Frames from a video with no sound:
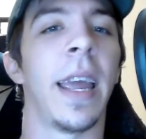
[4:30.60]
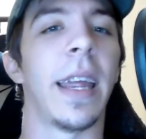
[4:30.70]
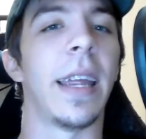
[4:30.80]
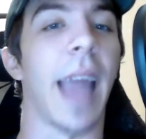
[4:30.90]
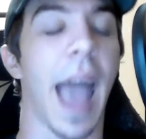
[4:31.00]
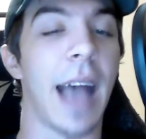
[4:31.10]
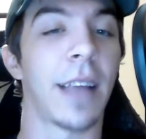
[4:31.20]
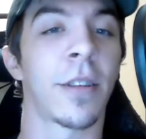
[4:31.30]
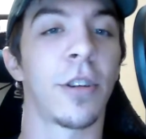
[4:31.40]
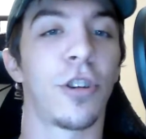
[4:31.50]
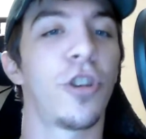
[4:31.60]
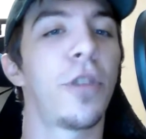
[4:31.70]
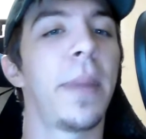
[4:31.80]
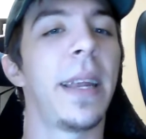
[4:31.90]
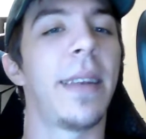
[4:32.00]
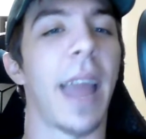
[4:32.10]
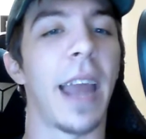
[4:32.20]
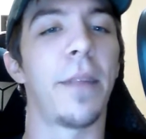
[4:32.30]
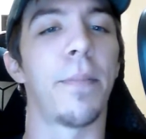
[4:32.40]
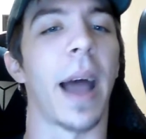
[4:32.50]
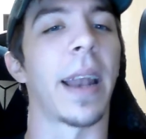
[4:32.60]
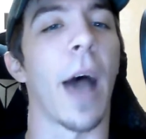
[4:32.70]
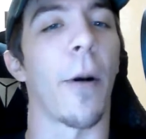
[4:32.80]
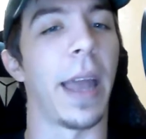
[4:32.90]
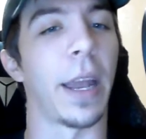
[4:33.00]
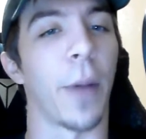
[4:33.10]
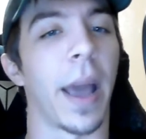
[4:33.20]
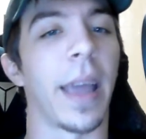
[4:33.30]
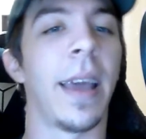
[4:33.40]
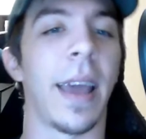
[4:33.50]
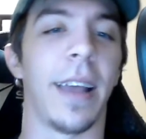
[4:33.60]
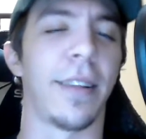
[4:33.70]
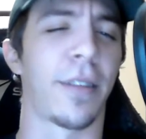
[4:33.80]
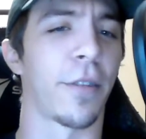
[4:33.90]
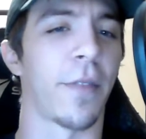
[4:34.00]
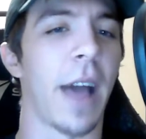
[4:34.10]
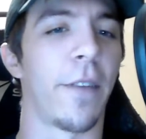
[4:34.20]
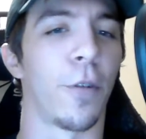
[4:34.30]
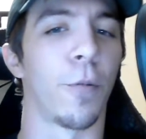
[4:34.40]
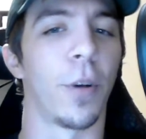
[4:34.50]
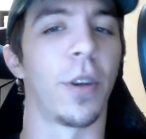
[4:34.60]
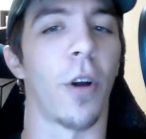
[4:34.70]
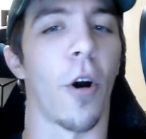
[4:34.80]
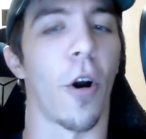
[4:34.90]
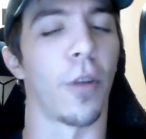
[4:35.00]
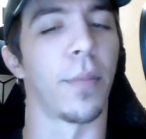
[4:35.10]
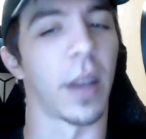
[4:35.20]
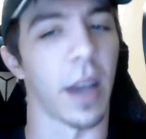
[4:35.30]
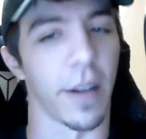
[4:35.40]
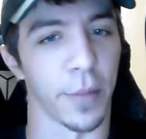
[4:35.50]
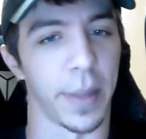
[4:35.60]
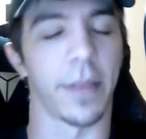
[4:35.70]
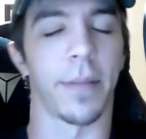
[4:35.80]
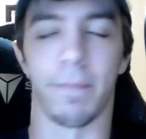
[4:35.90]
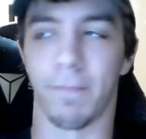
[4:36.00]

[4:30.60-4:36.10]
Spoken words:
he has should be dated by now anyway. His survival wouldn't harm the government.